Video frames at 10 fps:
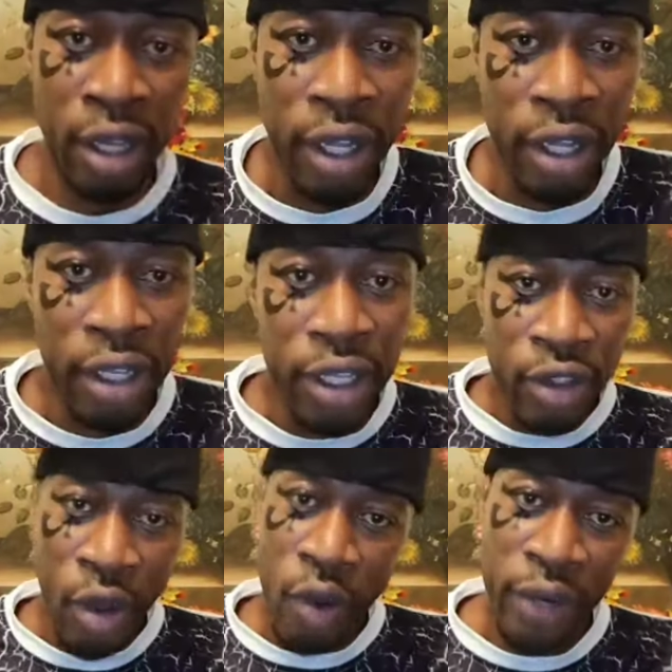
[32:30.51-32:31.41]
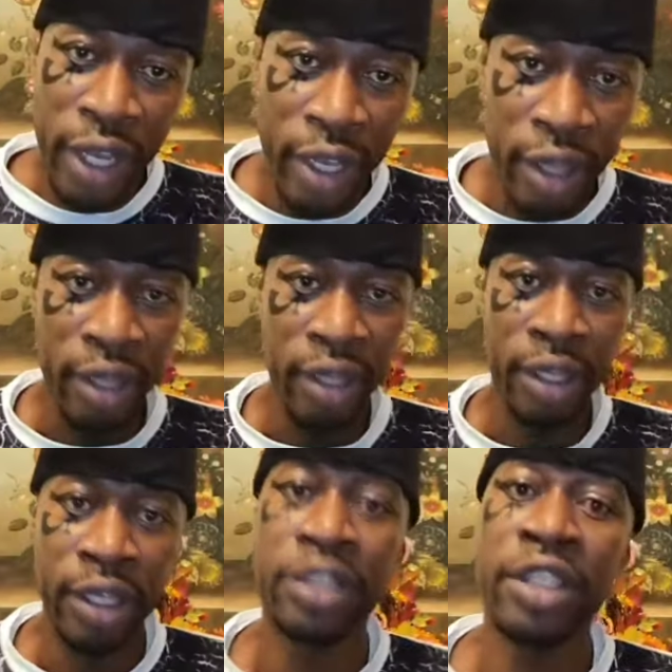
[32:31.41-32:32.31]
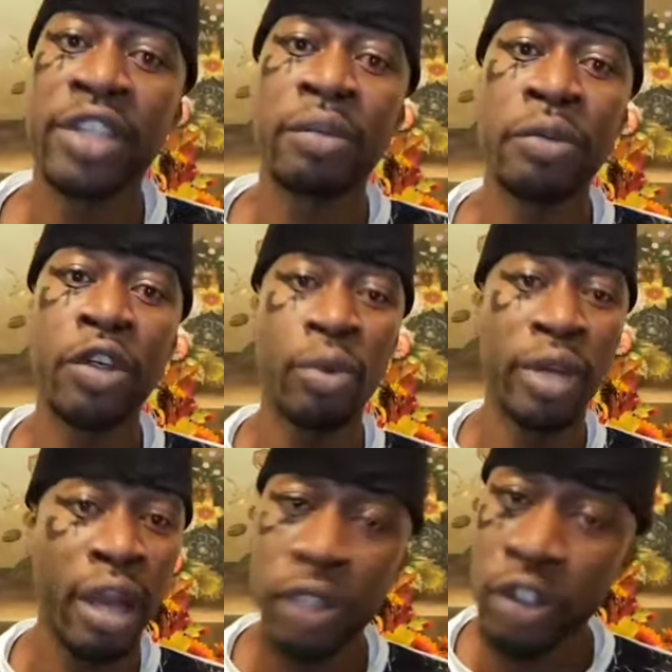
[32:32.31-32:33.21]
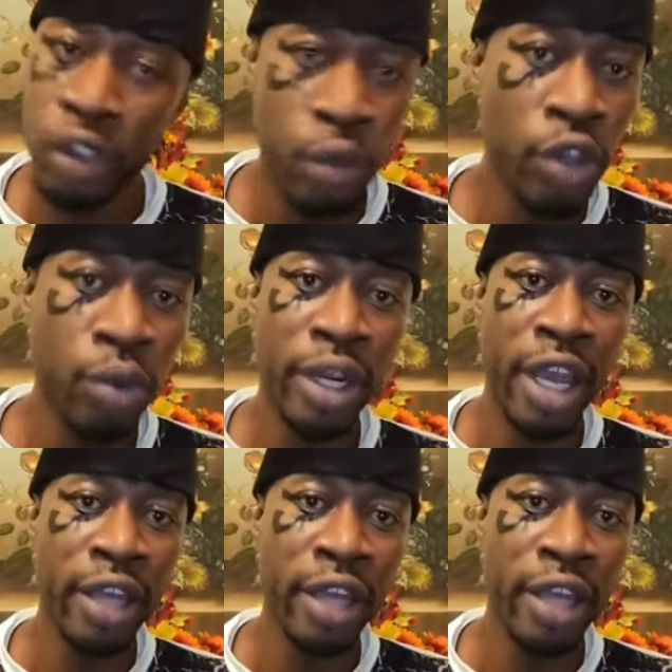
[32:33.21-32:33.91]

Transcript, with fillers: Let's go over there. Let's take some Q&A. I'm going to just do Q&A.